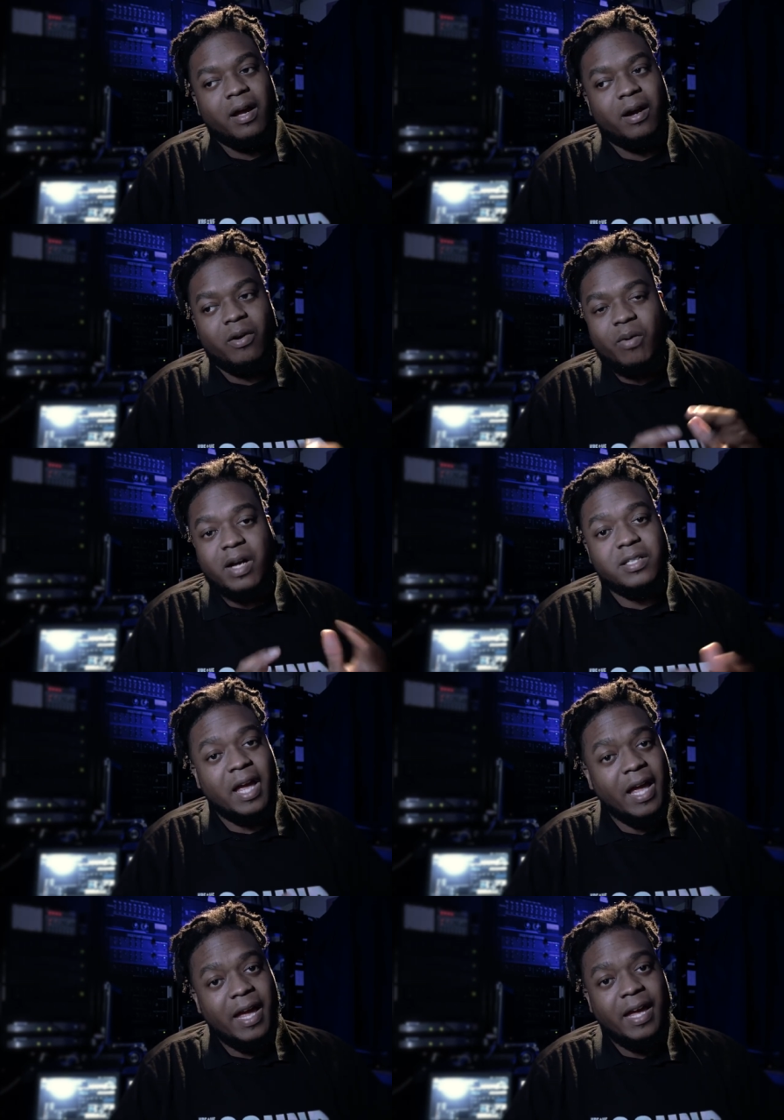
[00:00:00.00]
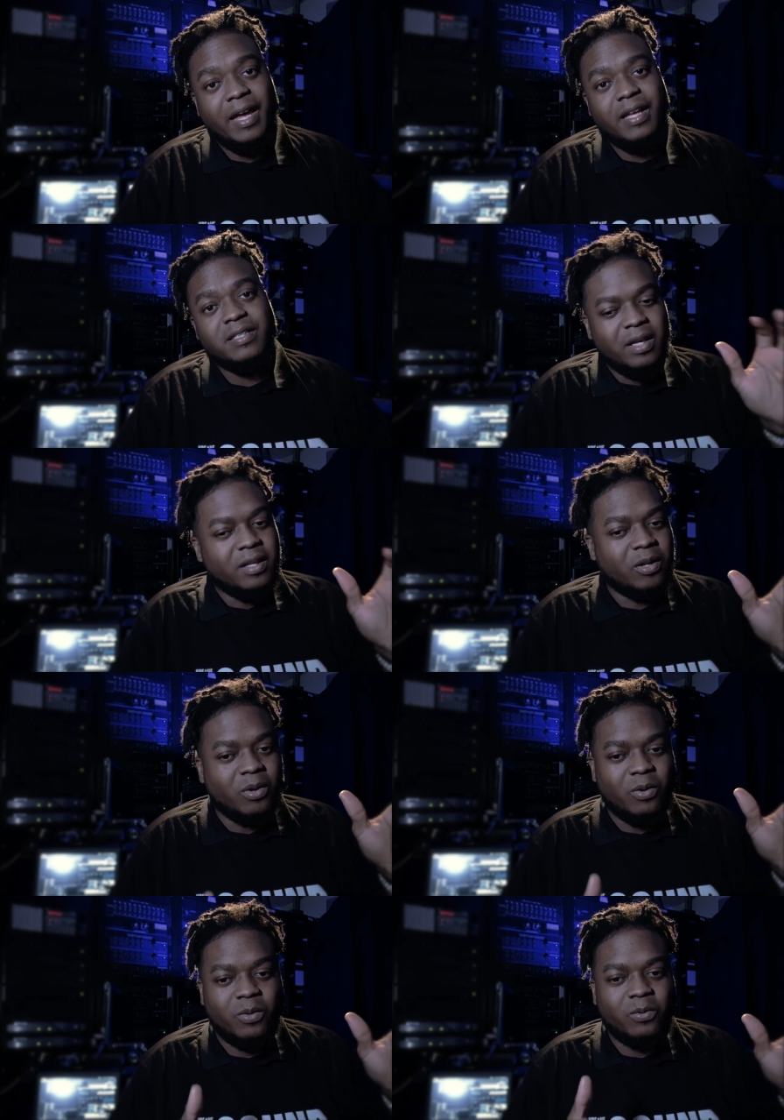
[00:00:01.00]
Uh, wash your hands.
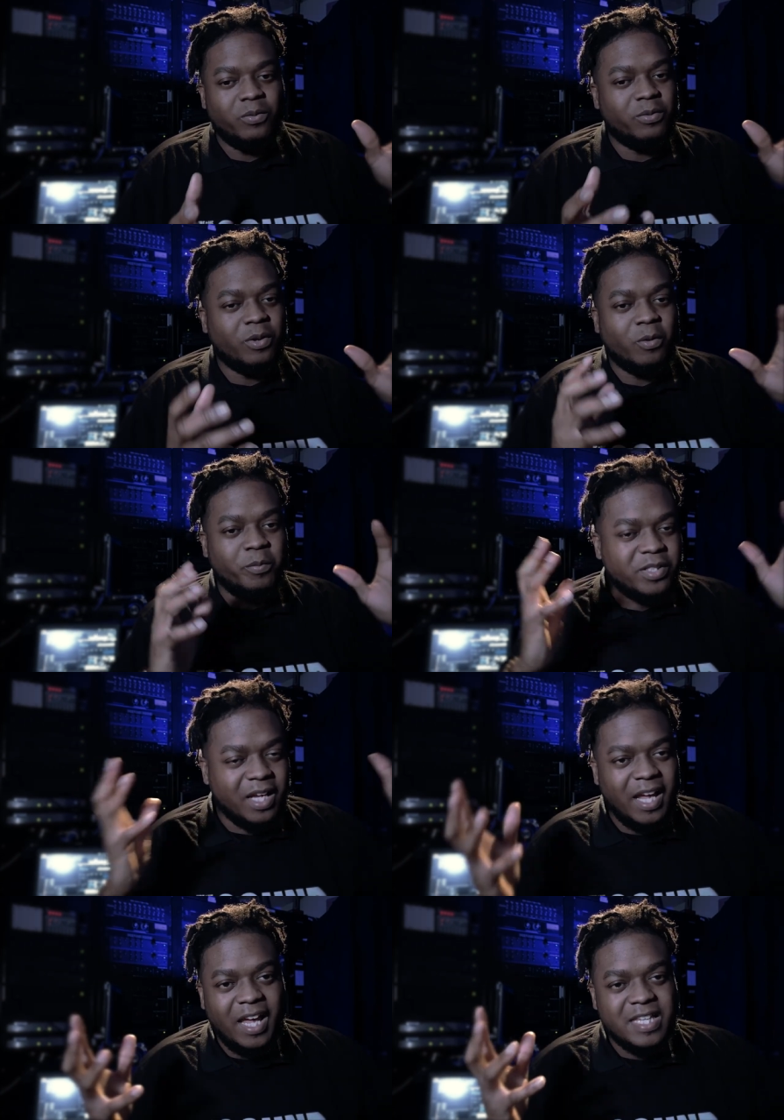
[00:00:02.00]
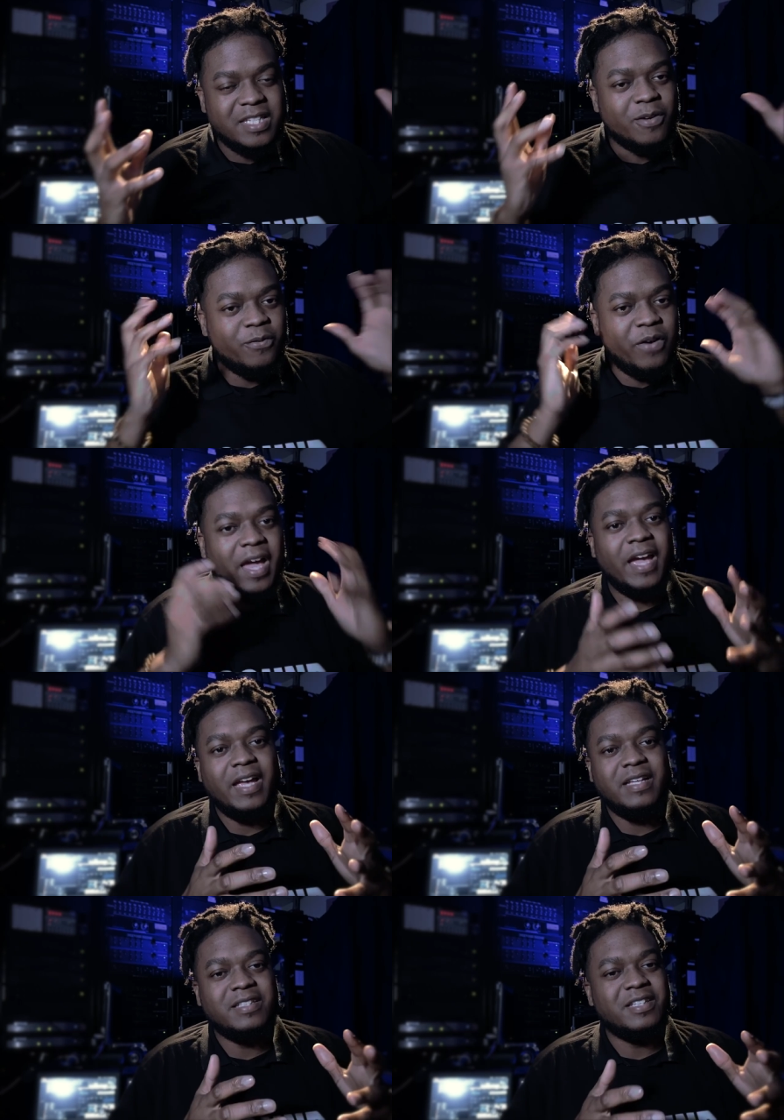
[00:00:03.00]
Don't, don't put your hands in your
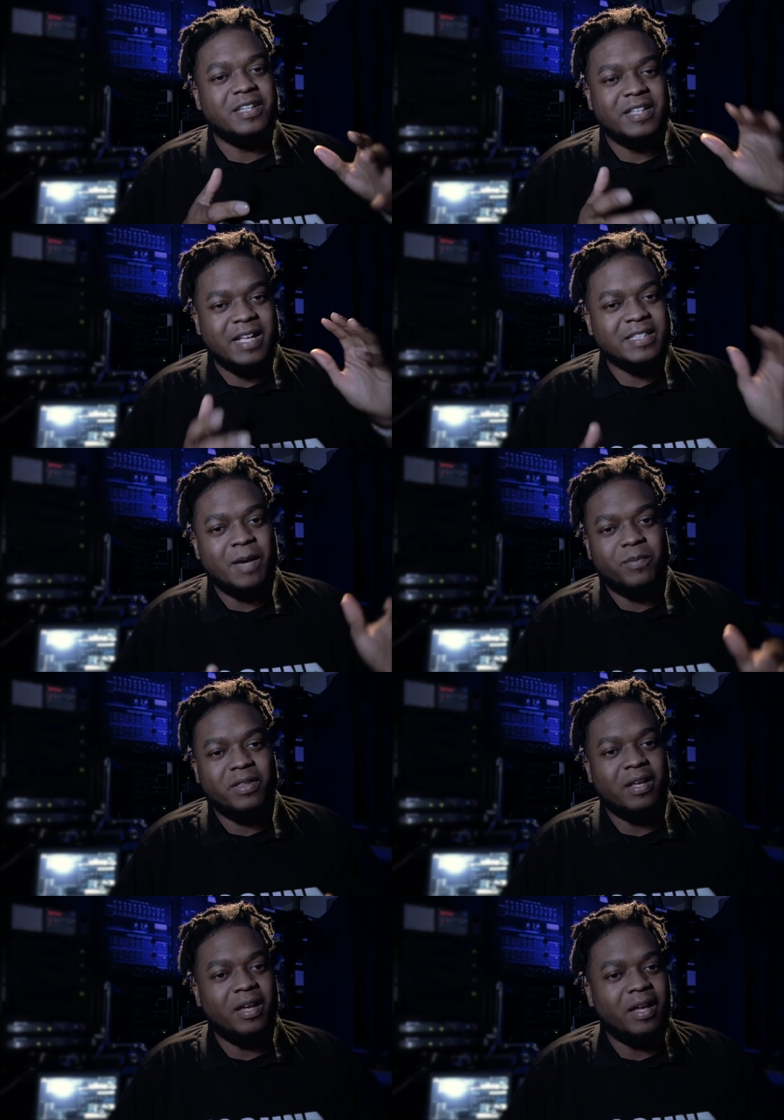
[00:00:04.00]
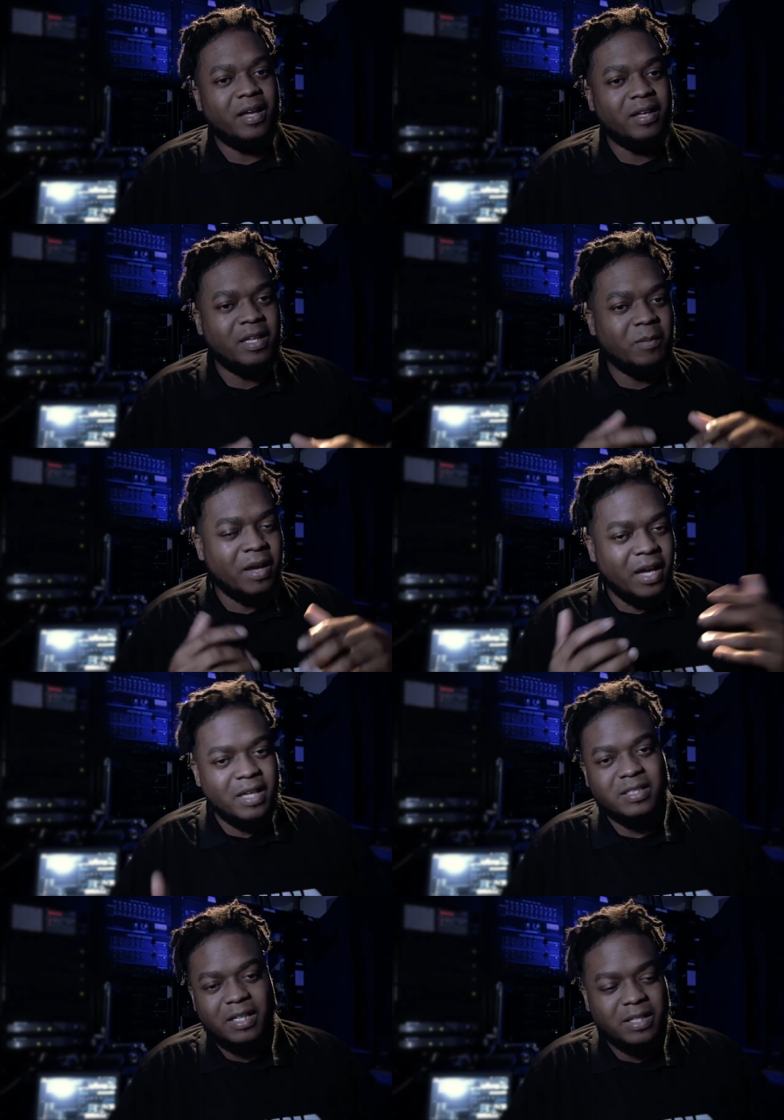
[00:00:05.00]
face, that type of thing. Keep
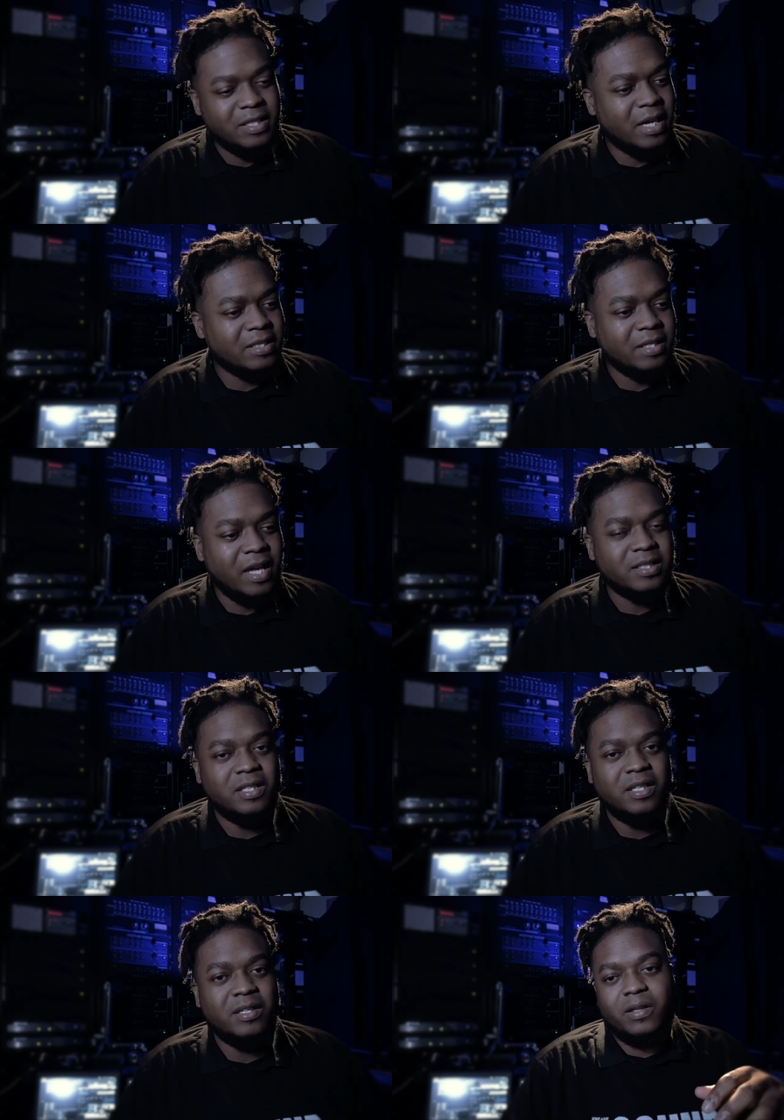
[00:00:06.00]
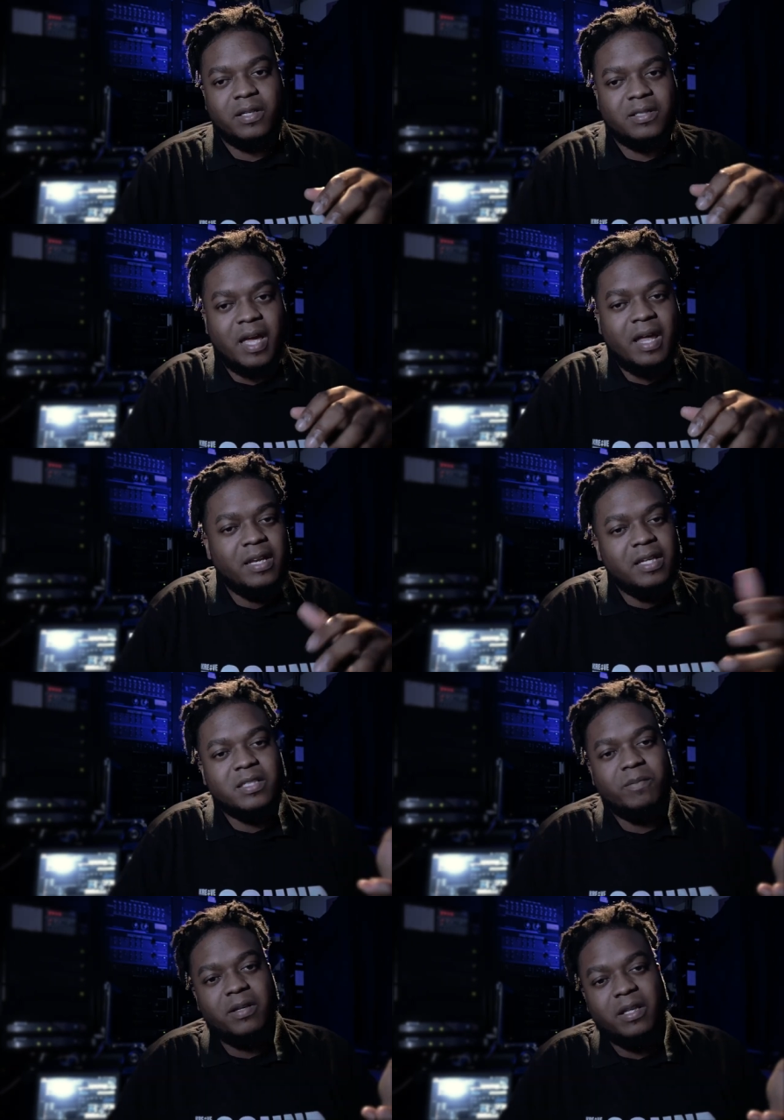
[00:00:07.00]
hand sanitizer next to you. They say it
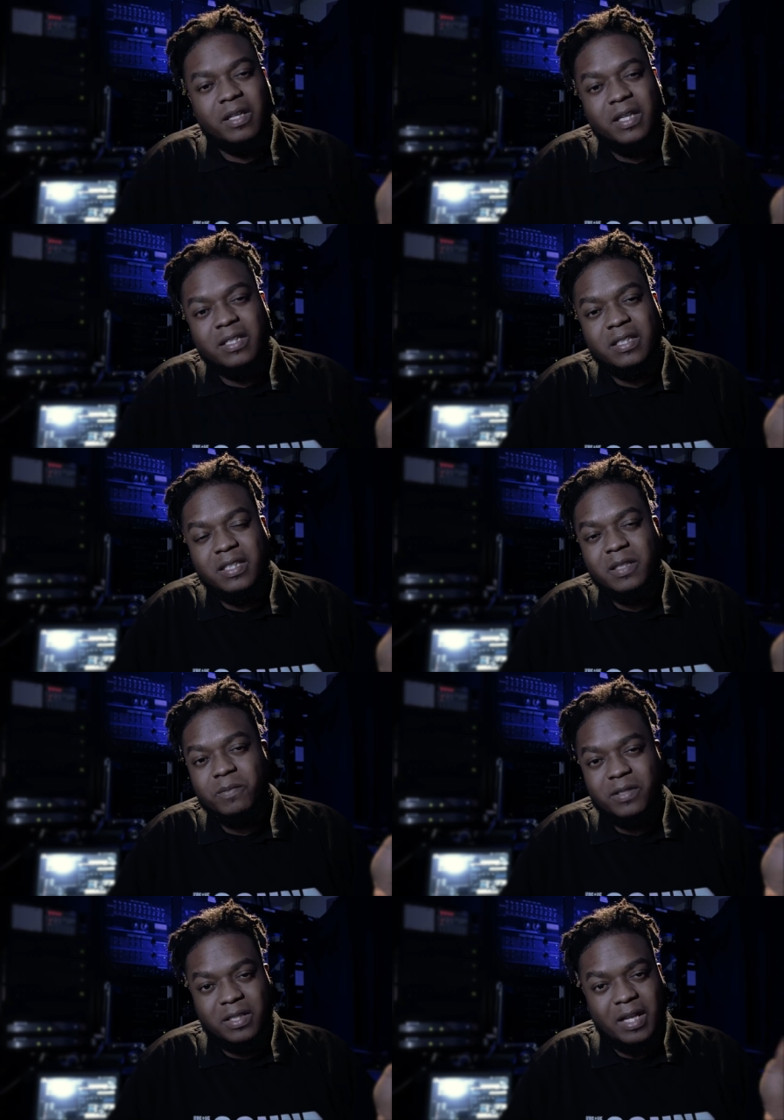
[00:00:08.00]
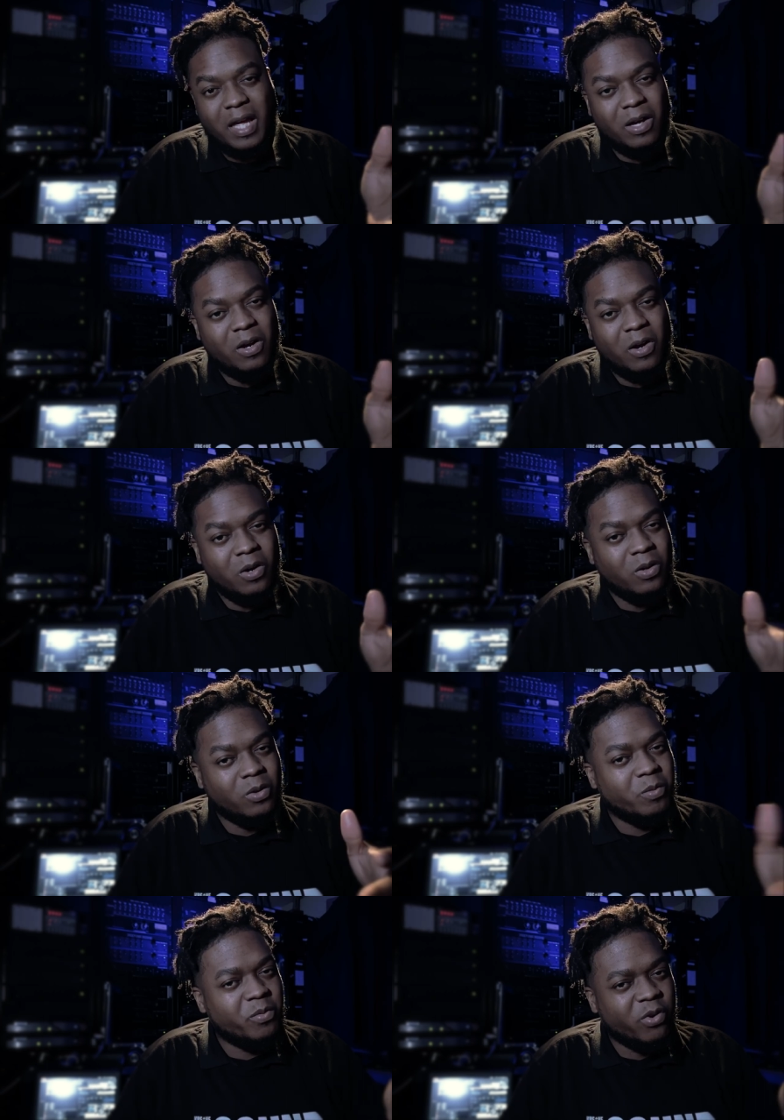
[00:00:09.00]
needs to be at least 60%
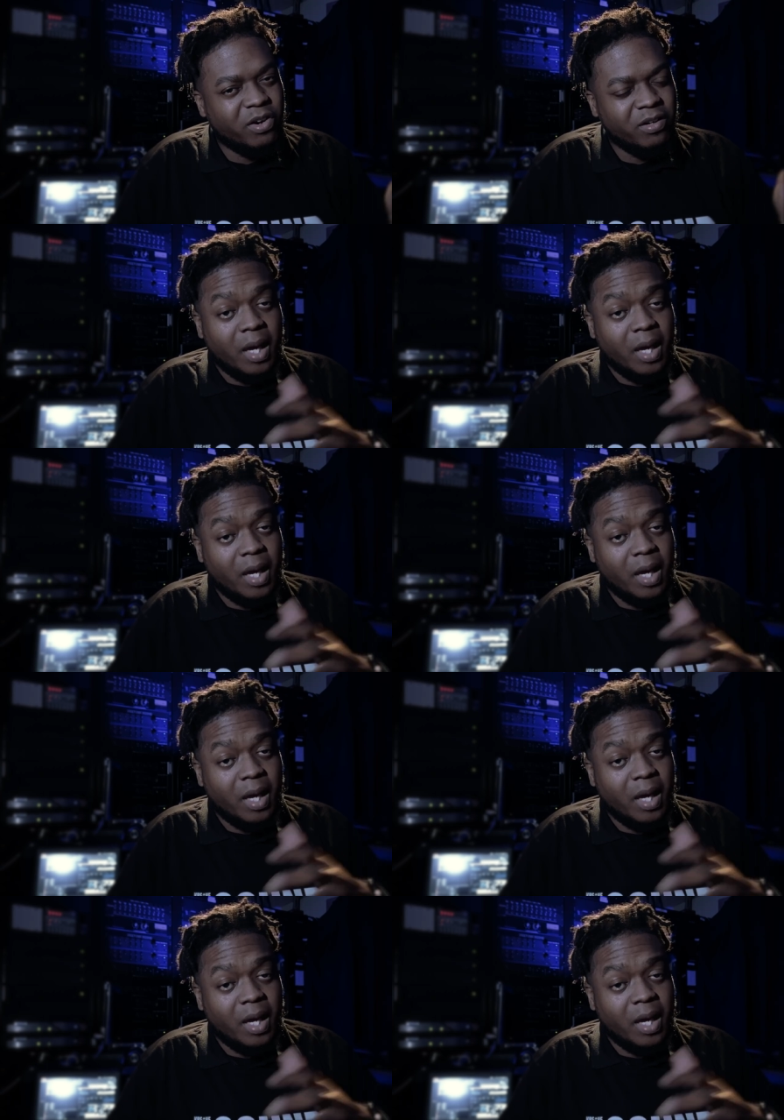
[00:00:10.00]
alcohol or more.